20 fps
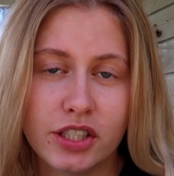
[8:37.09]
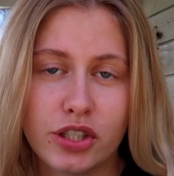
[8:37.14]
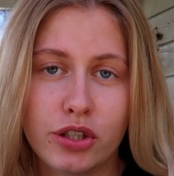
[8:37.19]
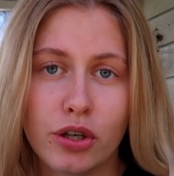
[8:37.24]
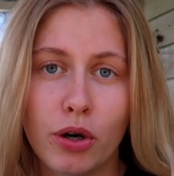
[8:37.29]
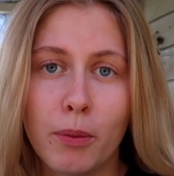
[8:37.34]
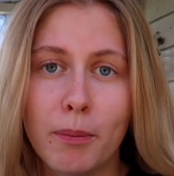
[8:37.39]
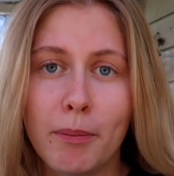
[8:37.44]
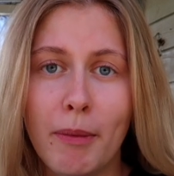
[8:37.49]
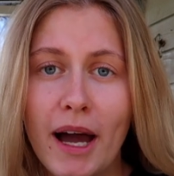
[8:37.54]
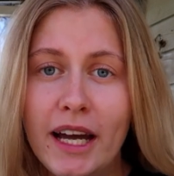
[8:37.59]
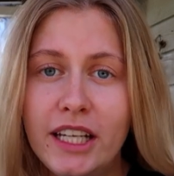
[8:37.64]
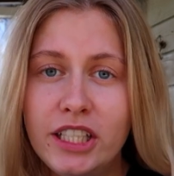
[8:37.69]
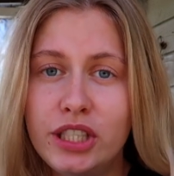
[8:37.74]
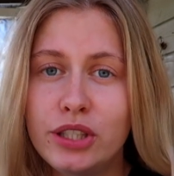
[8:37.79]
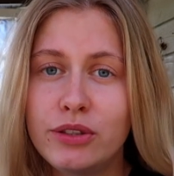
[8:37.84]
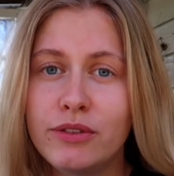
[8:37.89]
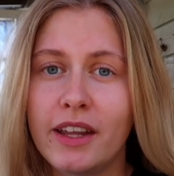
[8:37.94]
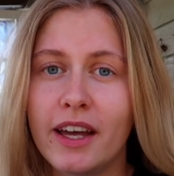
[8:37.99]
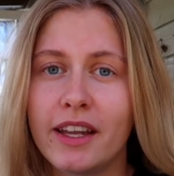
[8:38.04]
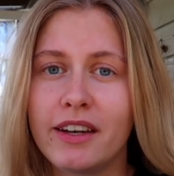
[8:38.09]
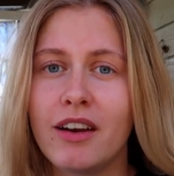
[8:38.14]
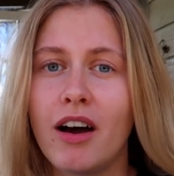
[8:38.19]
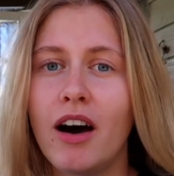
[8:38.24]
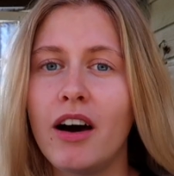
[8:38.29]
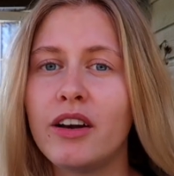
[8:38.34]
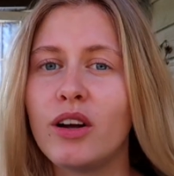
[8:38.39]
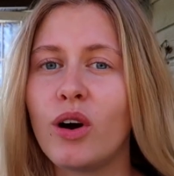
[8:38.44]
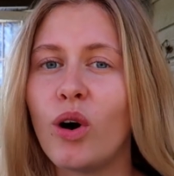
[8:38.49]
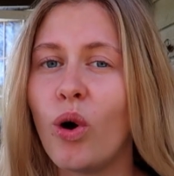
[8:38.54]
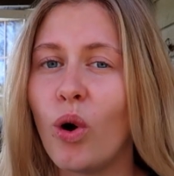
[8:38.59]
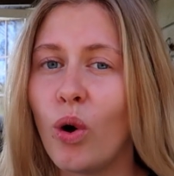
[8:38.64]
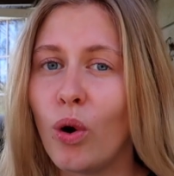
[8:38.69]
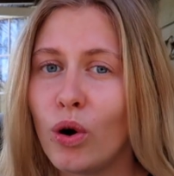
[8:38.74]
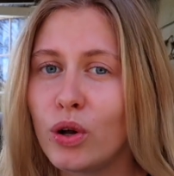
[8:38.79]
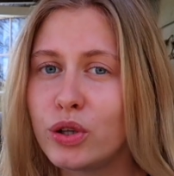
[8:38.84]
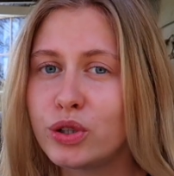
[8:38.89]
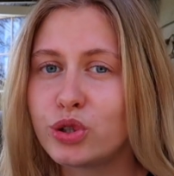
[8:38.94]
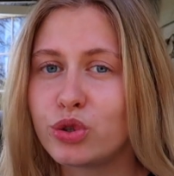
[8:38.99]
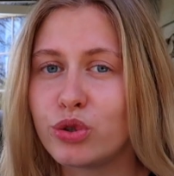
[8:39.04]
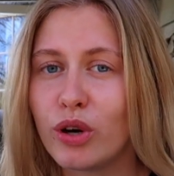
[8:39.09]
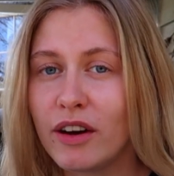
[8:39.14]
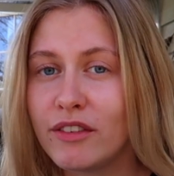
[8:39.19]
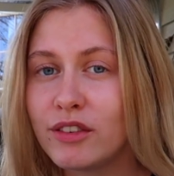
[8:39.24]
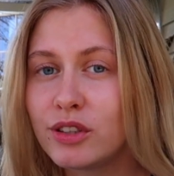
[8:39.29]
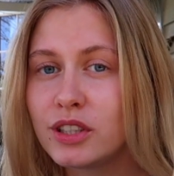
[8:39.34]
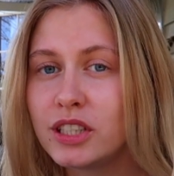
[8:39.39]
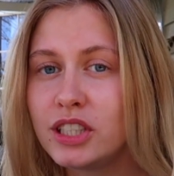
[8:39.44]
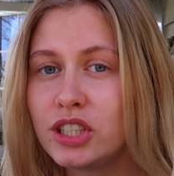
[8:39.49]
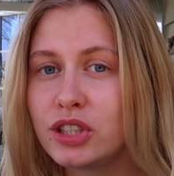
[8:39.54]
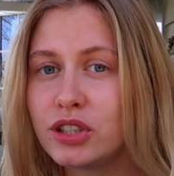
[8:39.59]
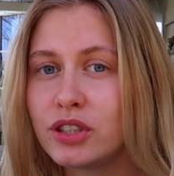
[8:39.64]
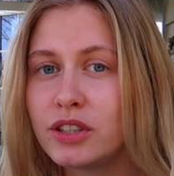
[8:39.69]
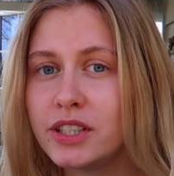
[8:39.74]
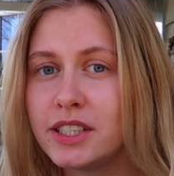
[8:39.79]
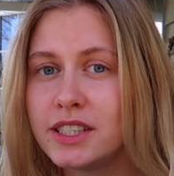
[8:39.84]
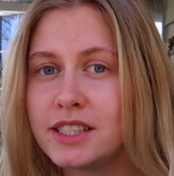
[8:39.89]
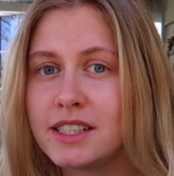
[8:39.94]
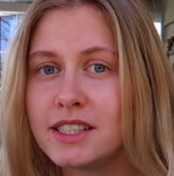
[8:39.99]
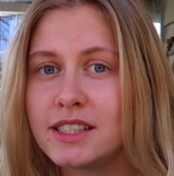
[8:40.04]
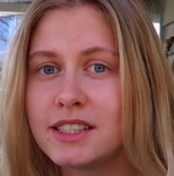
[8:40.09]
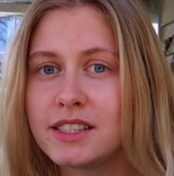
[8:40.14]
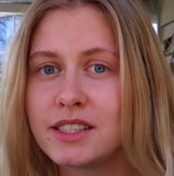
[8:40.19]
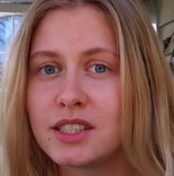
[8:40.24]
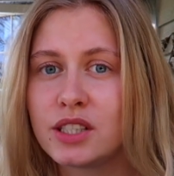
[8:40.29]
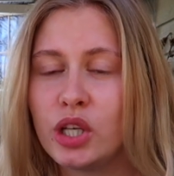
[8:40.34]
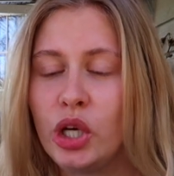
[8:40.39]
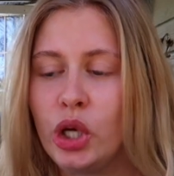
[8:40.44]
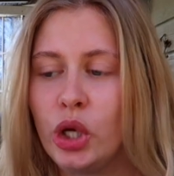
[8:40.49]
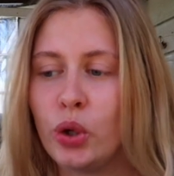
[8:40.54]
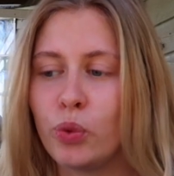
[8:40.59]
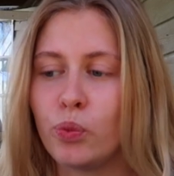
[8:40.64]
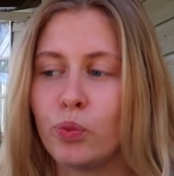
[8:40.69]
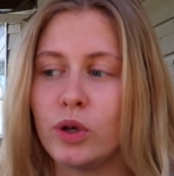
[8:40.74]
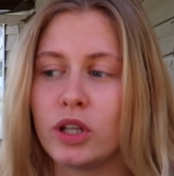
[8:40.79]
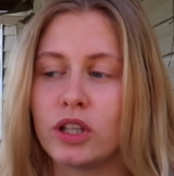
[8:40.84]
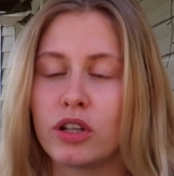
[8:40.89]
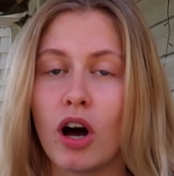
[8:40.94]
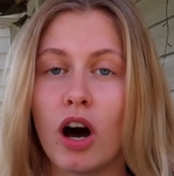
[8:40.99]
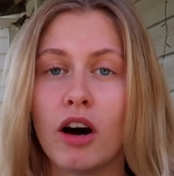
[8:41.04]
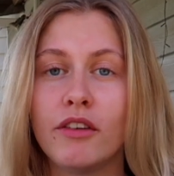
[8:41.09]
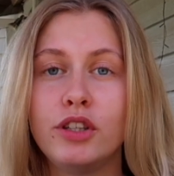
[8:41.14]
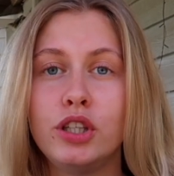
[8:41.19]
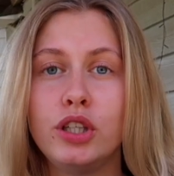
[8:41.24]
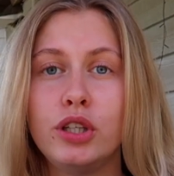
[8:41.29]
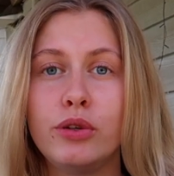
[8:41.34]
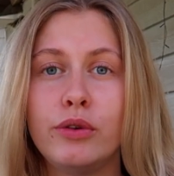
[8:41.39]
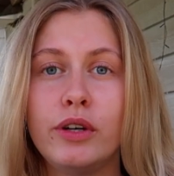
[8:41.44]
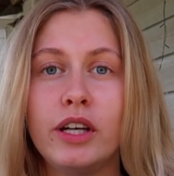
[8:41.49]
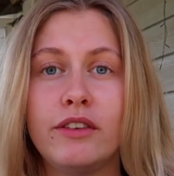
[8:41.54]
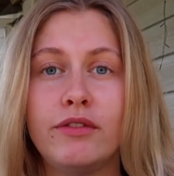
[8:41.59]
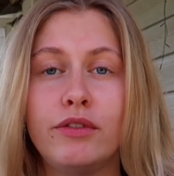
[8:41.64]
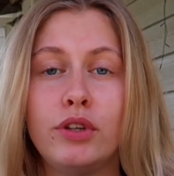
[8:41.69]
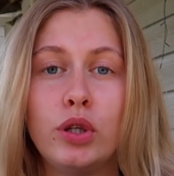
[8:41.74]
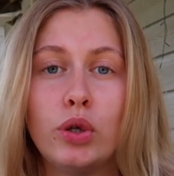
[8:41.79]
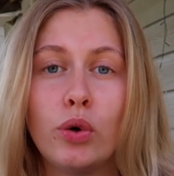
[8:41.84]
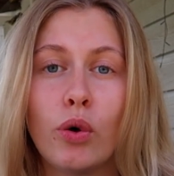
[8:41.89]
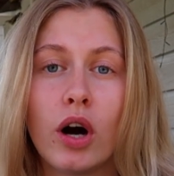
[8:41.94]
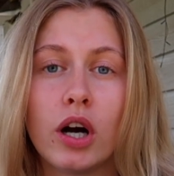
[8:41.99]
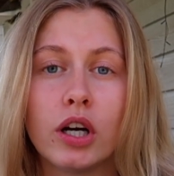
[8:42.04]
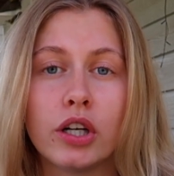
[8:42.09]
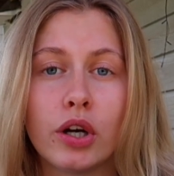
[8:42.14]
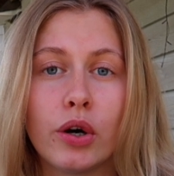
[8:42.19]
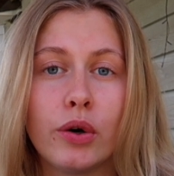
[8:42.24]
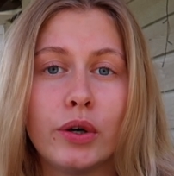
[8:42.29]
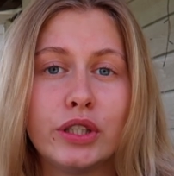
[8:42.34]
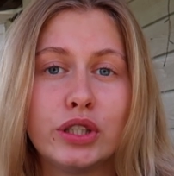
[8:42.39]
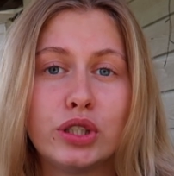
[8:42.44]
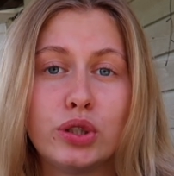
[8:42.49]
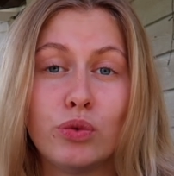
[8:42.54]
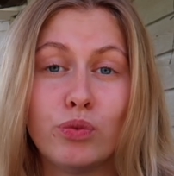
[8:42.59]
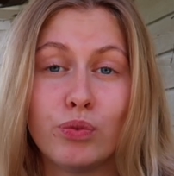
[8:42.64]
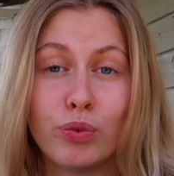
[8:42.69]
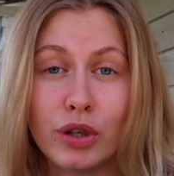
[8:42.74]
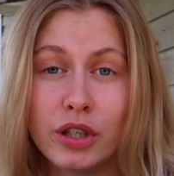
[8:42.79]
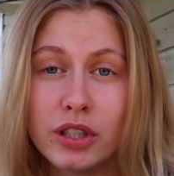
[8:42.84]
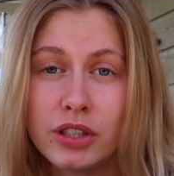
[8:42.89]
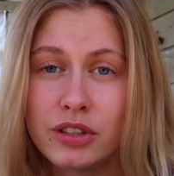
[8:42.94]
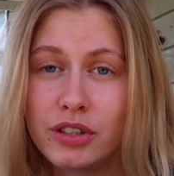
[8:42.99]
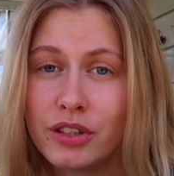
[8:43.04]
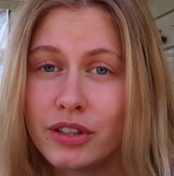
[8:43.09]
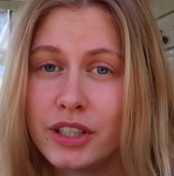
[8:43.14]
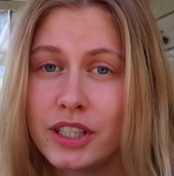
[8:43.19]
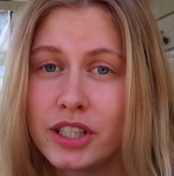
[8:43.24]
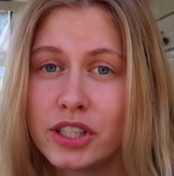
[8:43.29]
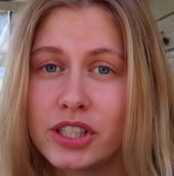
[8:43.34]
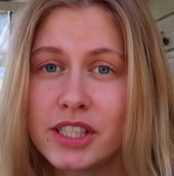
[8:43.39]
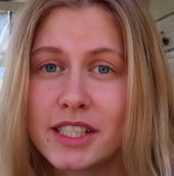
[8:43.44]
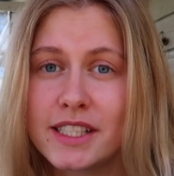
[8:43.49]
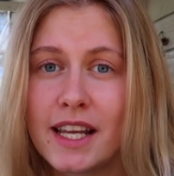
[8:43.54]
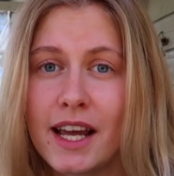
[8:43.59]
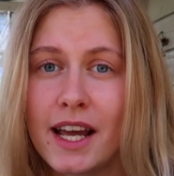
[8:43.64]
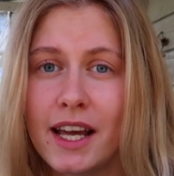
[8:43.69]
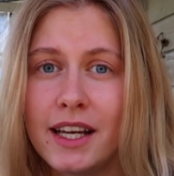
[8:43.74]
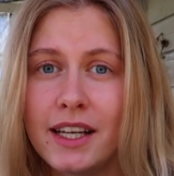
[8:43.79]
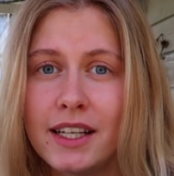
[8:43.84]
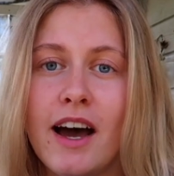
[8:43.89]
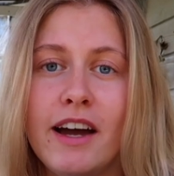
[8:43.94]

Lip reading: So mind you that not all travel insurances will cover you if you are going to work during your stay.